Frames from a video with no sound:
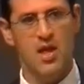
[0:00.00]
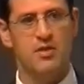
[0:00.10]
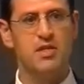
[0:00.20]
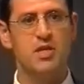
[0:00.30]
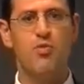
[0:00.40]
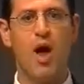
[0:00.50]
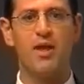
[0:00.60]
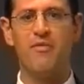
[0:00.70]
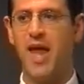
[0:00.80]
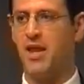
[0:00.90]
This is one
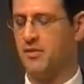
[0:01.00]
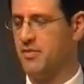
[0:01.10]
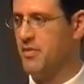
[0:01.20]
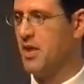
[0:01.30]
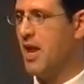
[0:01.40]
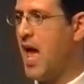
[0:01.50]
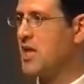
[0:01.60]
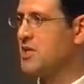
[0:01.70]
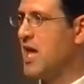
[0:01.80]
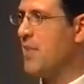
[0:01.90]
event, the
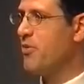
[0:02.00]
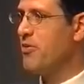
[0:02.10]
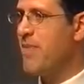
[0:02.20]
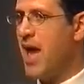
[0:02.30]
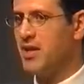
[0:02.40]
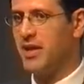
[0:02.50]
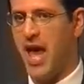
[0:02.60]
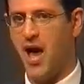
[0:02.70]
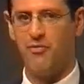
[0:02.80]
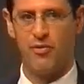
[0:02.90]
Last Supper in Mount
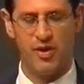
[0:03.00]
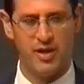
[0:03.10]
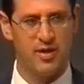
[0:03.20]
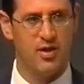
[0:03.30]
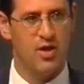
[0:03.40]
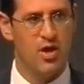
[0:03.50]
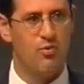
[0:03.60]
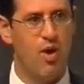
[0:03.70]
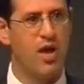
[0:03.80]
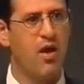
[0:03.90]
Calvary.
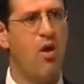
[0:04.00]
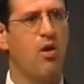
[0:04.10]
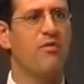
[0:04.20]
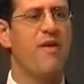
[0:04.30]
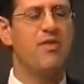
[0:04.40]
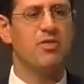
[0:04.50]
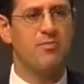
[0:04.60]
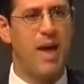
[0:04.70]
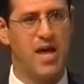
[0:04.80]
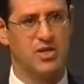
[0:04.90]
One whole event, the
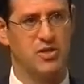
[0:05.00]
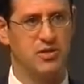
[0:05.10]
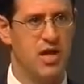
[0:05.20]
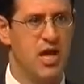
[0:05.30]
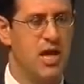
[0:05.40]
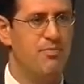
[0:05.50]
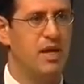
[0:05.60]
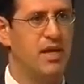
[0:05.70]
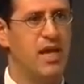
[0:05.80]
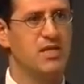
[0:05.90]
Passion. It
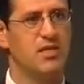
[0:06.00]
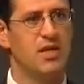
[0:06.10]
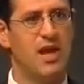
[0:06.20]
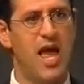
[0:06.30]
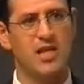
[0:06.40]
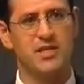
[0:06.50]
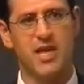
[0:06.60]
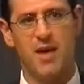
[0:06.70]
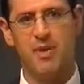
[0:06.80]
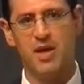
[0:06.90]
begins at the Last
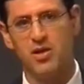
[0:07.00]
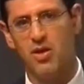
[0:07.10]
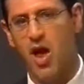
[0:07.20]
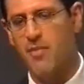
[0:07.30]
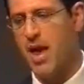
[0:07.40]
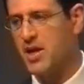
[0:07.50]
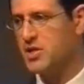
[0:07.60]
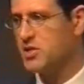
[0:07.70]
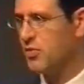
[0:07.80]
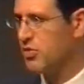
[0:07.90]
Supper and
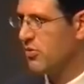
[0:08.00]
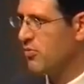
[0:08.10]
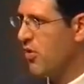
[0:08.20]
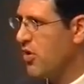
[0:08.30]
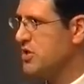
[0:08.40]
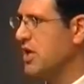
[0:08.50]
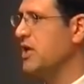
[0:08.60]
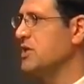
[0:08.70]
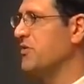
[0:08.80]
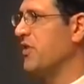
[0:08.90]
climaxes with the words, It
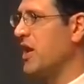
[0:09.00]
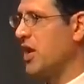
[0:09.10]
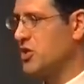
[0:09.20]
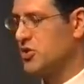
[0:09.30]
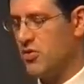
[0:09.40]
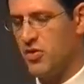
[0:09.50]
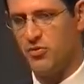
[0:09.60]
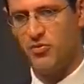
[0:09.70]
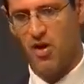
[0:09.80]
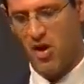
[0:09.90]
is finished on the
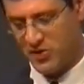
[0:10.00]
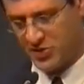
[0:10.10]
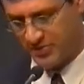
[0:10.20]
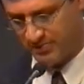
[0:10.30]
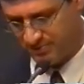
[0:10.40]
cross.